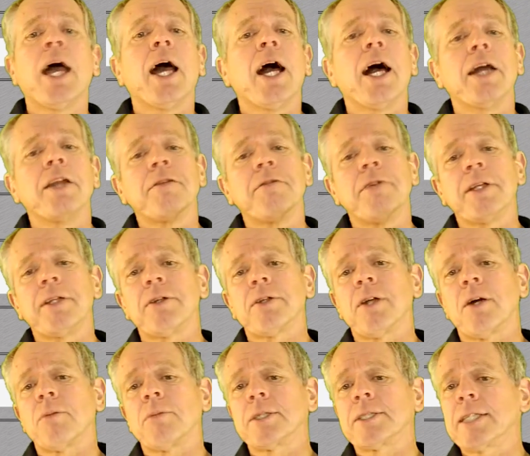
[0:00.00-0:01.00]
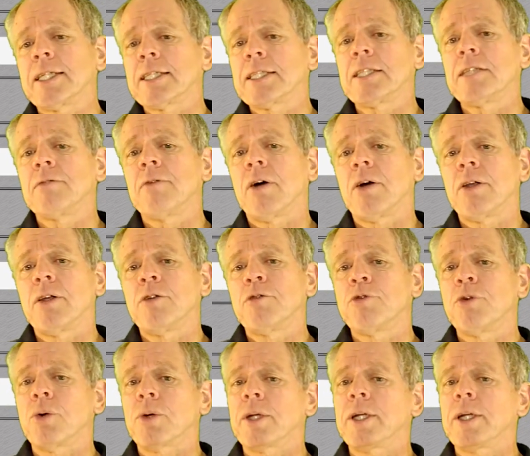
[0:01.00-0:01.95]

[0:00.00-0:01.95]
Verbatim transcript: and video number sixty-one for